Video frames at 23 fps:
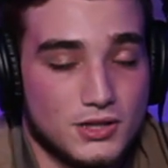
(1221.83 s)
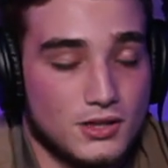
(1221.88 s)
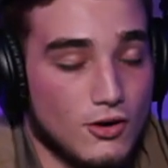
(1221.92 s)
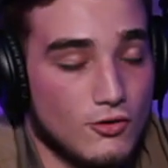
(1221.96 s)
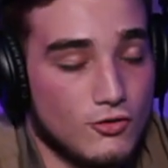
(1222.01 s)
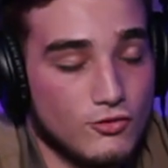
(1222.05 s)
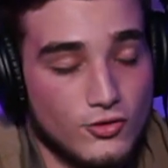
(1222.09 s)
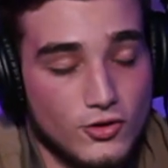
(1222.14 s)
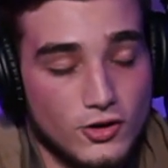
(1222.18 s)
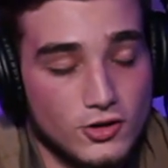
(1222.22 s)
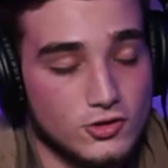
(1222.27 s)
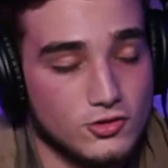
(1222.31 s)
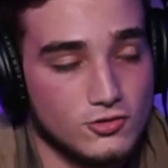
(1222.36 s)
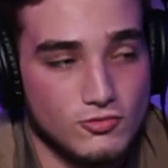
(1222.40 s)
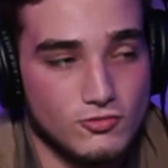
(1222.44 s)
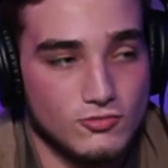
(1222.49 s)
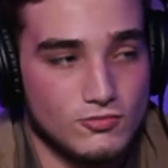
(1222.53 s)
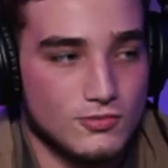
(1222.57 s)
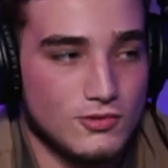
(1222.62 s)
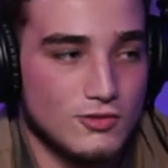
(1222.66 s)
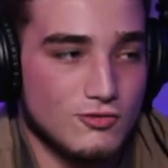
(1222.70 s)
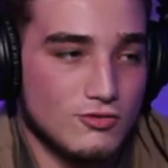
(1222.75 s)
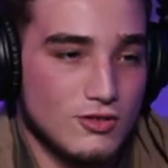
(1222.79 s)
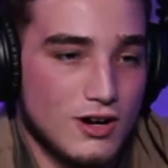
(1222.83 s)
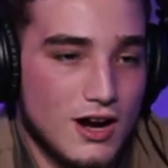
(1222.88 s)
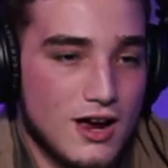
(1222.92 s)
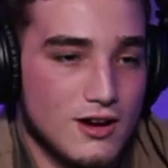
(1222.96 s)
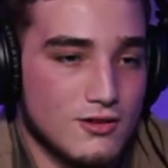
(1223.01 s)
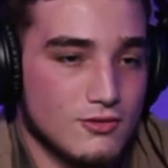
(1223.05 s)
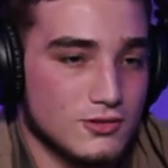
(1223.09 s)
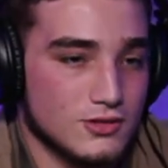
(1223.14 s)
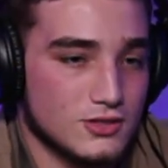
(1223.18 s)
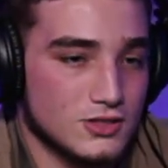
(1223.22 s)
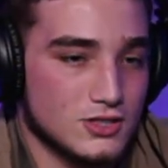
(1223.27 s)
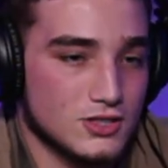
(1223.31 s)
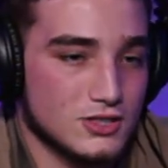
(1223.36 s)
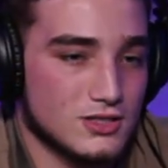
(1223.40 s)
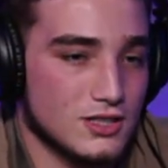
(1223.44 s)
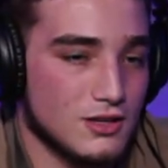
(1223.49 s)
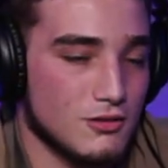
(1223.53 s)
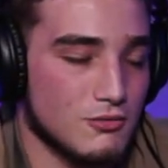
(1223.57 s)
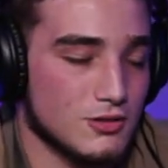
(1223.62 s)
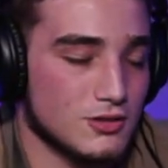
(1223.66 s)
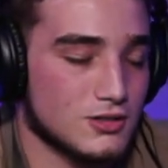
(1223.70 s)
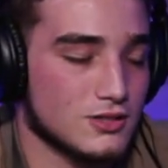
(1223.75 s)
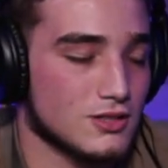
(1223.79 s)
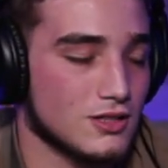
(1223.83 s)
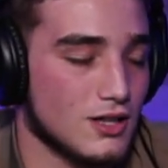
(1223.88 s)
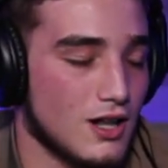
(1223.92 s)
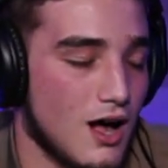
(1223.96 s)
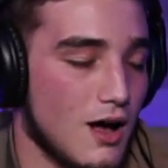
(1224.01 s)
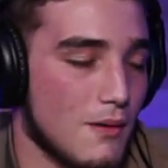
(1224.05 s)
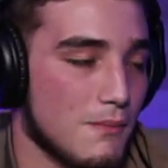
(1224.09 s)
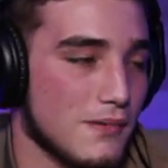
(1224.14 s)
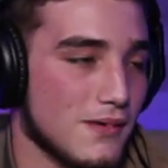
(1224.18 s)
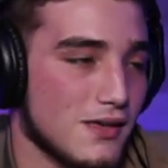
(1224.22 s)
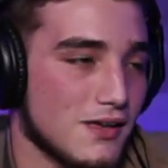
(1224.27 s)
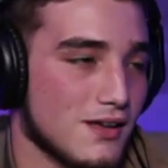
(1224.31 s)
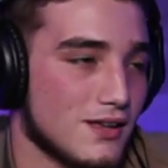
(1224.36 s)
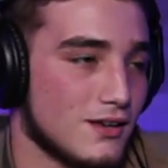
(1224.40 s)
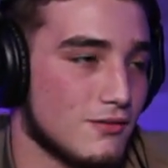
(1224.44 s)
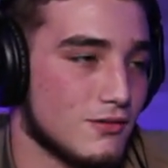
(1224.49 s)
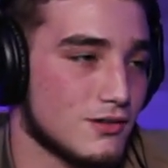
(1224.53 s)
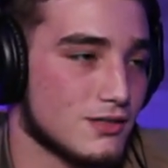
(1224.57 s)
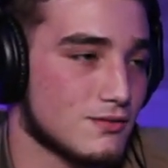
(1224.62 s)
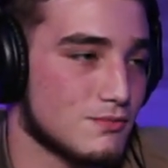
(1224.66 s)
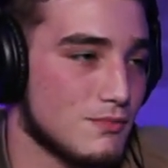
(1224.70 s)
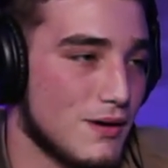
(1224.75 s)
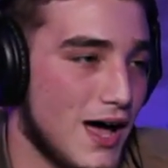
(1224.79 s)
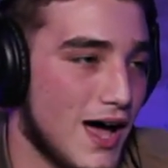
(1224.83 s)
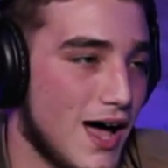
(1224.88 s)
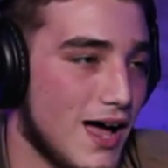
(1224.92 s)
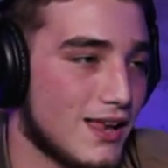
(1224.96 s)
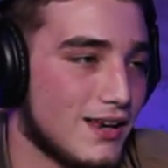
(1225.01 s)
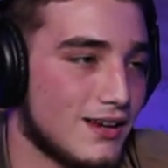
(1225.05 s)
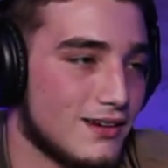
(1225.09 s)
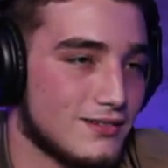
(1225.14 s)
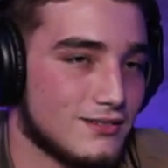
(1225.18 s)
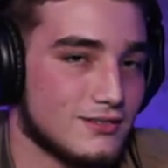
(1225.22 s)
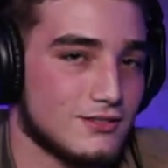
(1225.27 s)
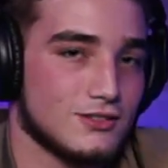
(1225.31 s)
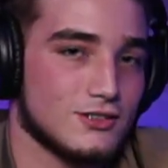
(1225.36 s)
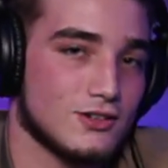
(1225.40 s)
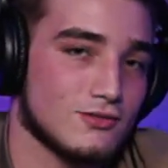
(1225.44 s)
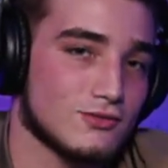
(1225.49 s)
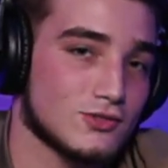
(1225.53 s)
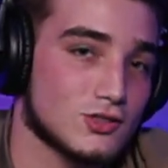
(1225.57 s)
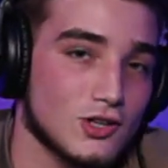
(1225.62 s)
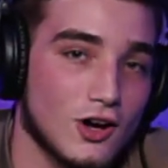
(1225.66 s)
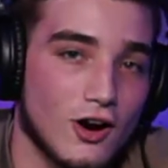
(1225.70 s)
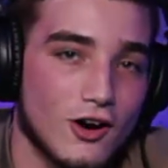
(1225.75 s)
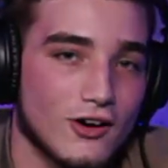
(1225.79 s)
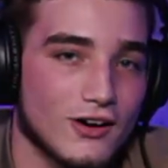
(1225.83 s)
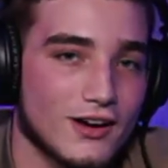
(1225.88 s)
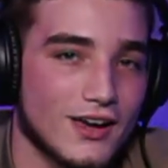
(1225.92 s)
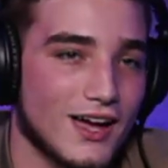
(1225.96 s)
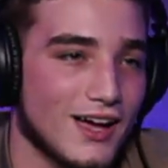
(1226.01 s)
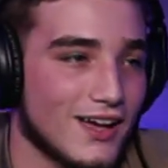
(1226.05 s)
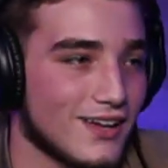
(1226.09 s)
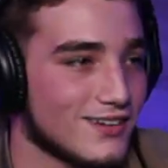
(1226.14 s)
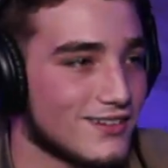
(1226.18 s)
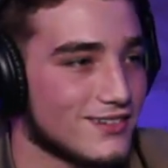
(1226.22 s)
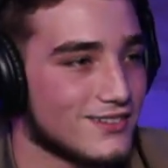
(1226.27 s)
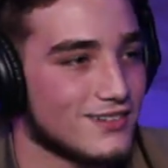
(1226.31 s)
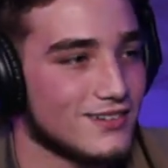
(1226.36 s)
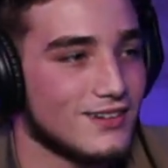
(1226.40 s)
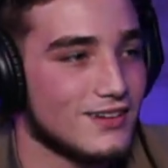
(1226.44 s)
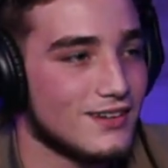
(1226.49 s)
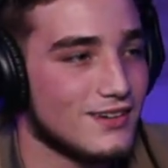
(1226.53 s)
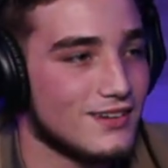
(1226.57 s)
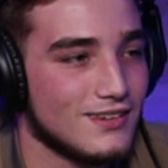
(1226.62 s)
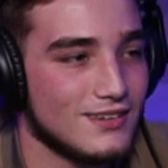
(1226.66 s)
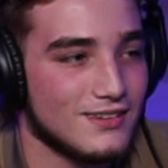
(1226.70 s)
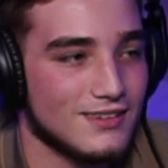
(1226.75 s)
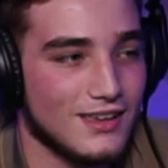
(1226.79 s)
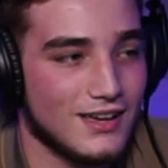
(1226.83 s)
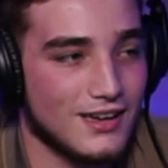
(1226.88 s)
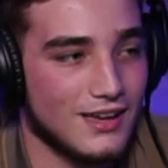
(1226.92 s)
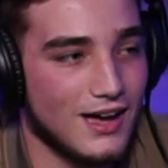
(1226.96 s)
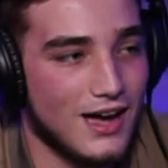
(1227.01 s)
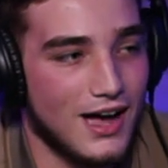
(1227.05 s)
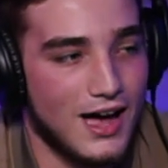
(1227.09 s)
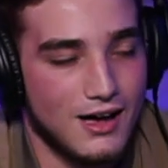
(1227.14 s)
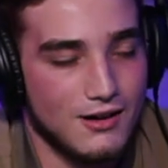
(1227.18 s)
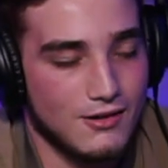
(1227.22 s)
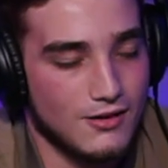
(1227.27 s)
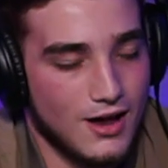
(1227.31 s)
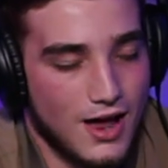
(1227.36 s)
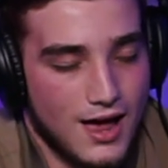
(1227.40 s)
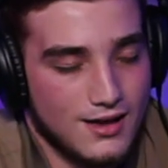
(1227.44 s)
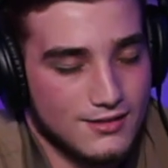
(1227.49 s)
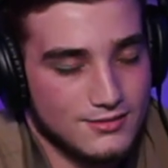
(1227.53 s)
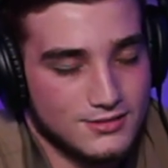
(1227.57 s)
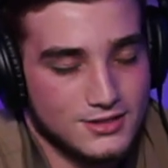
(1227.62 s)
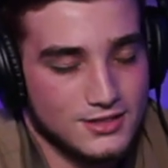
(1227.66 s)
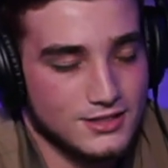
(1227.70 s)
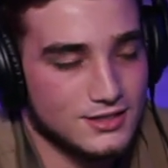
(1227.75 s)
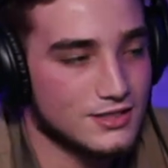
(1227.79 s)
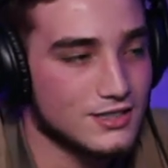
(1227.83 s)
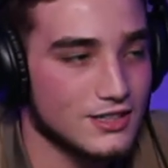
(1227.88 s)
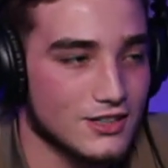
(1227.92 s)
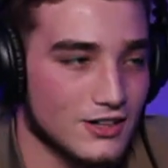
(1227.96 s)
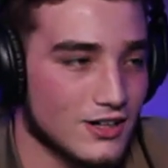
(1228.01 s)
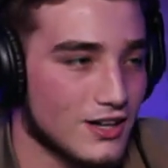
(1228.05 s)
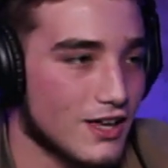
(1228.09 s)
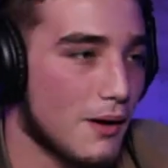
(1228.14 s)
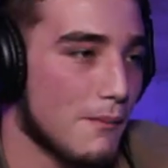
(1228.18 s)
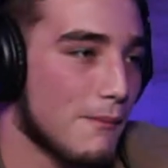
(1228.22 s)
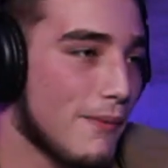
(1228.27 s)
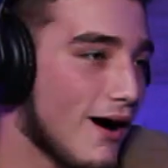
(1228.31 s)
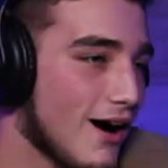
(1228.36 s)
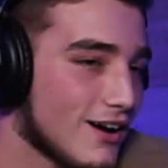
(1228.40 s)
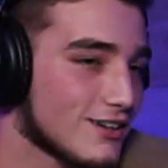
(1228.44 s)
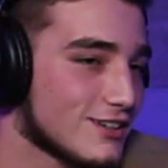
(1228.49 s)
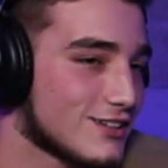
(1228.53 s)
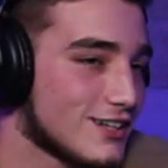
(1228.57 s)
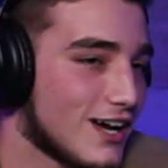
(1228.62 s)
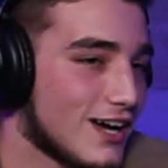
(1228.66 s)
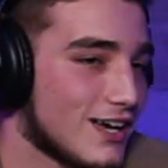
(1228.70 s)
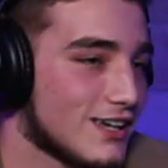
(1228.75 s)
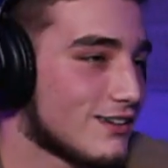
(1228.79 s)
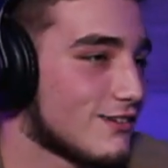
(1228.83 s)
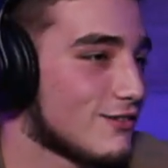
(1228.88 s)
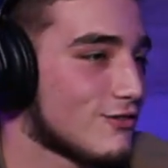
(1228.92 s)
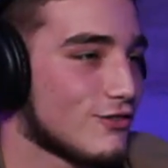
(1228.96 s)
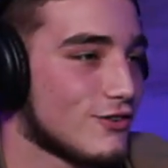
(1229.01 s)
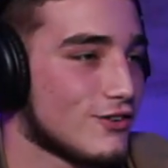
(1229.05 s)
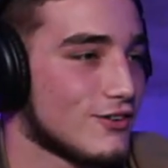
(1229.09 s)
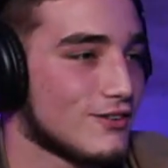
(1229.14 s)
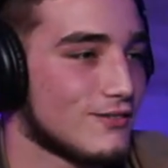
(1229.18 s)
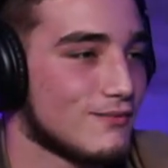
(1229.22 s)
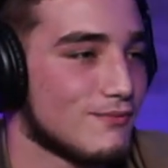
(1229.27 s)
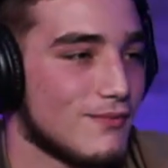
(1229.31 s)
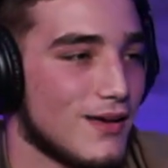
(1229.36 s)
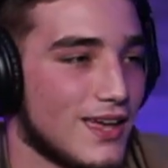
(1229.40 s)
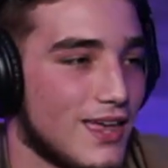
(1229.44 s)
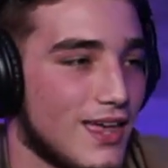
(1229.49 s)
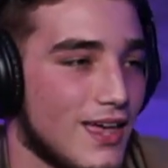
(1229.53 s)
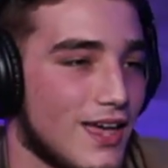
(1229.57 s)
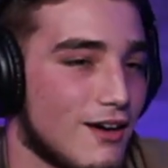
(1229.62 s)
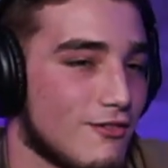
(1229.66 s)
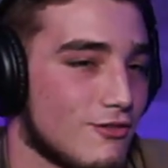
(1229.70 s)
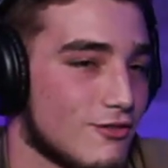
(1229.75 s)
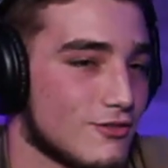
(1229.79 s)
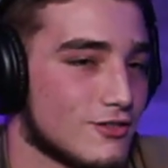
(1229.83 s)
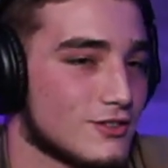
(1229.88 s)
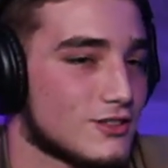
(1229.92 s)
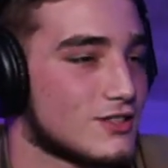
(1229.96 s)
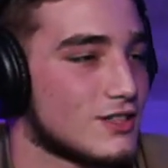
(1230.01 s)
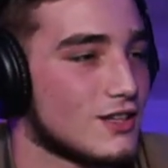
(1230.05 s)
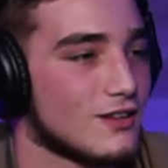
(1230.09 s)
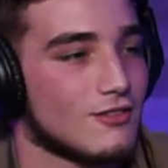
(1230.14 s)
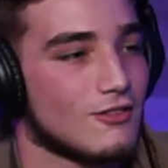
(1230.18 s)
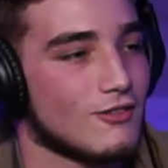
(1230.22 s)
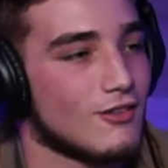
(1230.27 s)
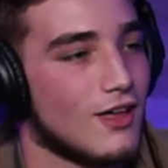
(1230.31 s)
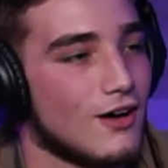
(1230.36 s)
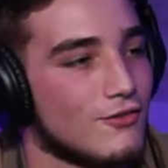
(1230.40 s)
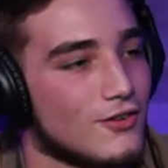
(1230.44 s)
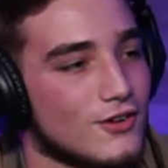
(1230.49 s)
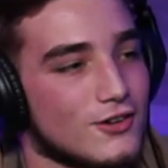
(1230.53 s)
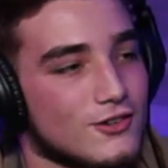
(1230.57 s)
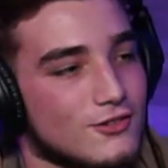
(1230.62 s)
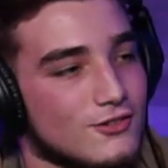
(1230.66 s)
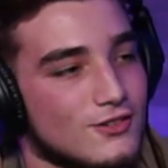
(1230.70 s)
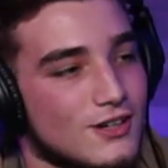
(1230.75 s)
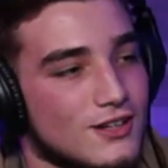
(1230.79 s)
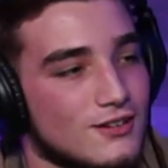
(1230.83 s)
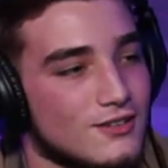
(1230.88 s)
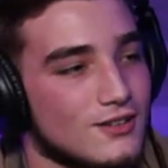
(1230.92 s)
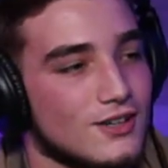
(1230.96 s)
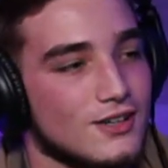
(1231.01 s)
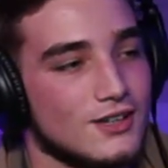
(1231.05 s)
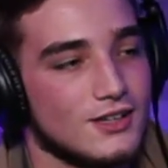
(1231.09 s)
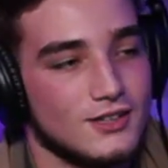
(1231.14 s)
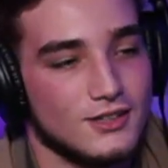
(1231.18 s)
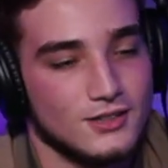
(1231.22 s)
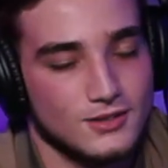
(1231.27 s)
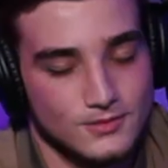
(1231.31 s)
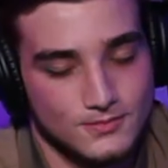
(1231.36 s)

But the first round was just it was sloppy and it was bad, and you know, sorry guys. Like I sincerely apologize for making everyone sit through that first round.